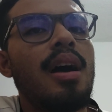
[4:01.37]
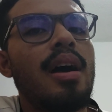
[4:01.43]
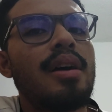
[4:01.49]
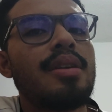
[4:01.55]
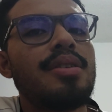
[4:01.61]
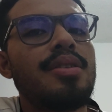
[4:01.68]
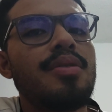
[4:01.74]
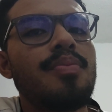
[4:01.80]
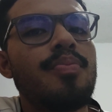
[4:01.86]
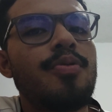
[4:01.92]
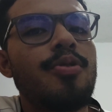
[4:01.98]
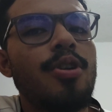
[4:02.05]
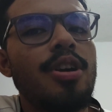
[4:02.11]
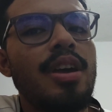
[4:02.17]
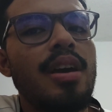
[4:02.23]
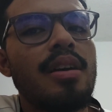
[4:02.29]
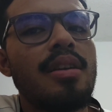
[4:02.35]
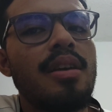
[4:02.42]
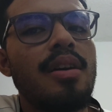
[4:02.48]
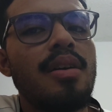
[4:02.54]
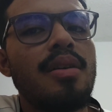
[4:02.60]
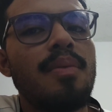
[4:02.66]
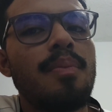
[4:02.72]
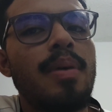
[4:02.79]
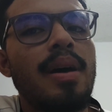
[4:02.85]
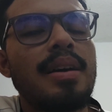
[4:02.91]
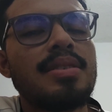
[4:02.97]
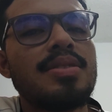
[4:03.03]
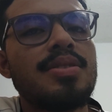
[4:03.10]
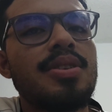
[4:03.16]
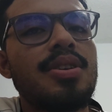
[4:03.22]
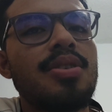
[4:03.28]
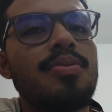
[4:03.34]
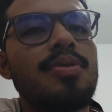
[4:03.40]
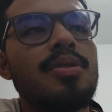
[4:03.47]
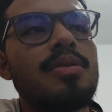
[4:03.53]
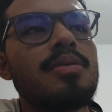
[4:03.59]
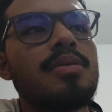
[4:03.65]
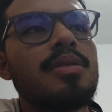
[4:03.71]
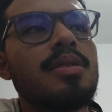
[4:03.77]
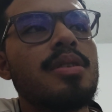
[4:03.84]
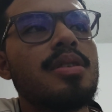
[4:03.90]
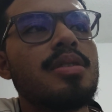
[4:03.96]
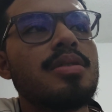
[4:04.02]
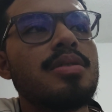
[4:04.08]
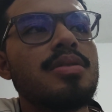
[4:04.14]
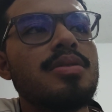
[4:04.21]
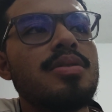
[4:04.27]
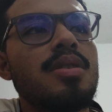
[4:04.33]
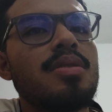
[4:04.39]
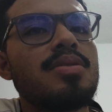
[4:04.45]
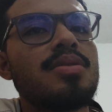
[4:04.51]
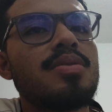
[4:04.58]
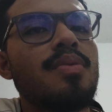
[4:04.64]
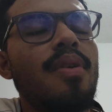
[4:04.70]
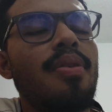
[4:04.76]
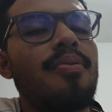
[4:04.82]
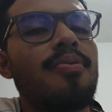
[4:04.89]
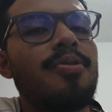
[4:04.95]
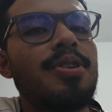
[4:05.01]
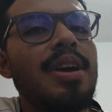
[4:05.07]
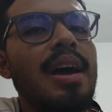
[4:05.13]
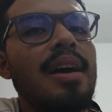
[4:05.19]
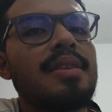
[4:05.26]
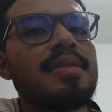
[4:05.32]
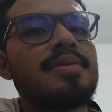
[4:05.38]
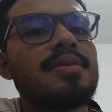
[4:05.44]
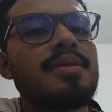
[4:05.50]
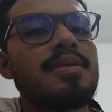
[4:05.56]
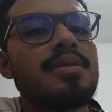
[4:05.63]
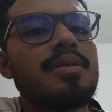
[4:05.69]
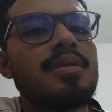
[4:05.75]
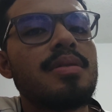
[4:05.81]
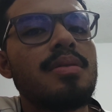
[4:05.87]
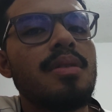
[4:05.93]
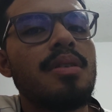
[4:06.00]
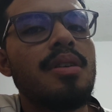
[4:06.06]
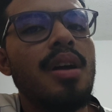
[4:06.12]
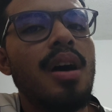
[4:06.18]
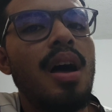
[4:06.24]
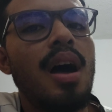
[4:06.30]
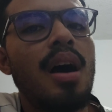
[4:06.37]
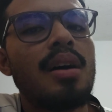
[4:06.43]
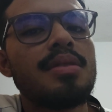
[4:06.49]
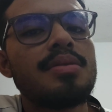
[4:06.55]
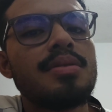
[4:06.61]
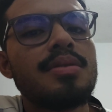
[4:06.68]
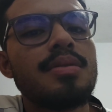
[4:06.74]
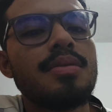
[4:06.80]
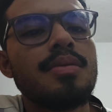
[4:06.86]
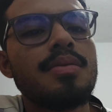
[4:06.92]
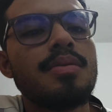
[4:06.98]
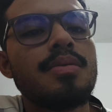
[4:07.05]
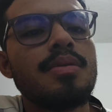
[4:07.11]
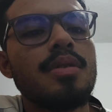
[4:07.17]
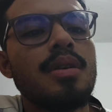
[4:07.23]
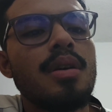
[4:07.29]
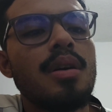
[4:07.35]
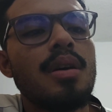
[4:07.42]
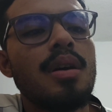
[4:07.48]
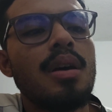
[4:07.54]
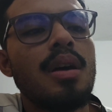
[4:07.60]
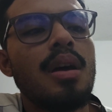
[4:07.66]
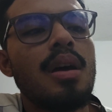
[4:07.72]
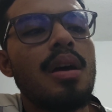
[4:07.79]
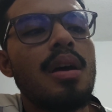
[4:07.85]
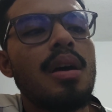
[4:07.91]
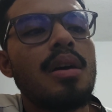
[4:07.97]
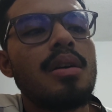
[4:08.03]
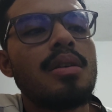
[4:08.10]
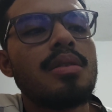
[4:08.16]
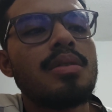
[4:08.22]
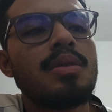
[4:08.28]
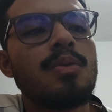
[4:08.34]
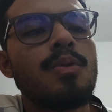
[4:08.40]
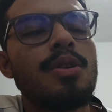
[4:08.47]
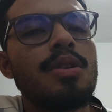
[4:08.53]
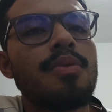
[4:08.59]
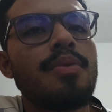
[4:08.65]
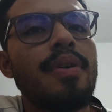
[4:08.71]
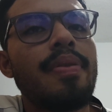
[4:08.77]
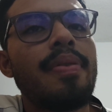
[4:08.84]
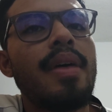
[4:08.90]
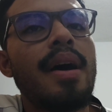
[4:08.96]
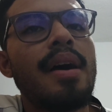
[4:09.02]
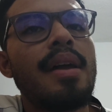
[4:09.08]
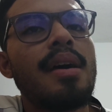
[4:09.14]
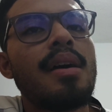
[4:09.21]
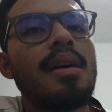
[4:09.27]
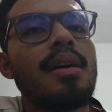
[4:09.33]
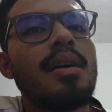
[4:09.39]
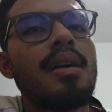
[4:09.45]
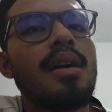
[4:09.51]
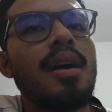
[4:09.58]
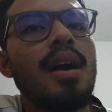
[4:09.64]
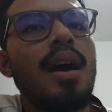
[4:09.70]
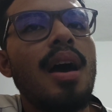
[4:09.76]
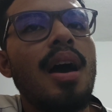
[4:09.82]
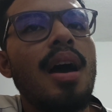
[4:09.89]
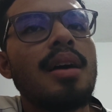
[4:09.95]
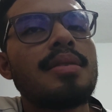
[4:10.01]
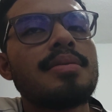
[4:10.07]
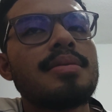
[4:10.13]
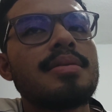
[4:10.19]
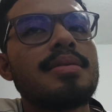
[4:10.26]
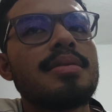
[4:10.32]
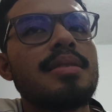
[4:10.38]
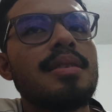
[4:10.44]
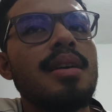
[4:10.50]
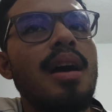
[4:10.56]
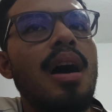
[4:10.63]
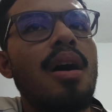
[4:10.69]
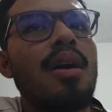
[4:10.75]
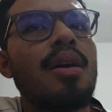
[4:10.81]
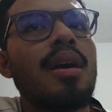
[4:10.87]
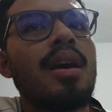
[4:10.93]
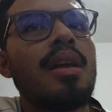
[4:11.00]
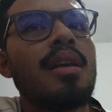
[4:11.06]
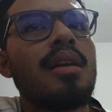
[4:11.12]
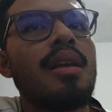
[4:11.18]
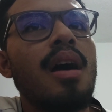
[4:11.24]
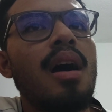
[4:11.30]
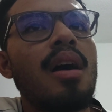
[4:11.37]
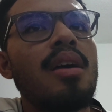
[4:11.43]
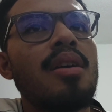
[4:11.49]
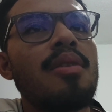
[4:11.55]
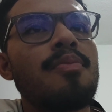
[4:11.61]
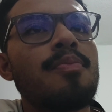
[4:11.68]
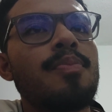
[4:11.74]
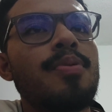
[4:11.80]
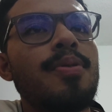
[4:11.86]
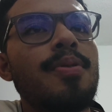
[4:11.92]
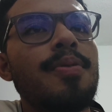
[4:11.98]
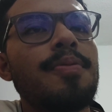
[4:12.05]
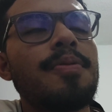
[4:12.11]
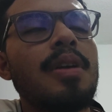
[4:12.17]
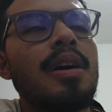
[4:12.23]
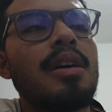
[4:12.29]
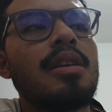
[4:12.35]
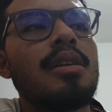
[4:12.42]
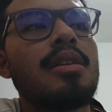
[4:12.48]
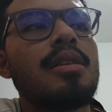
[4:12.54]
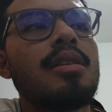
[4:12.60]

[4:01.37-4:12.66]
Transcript: a new project by zero, just with React, to learn how to work with that, and see how can I improve the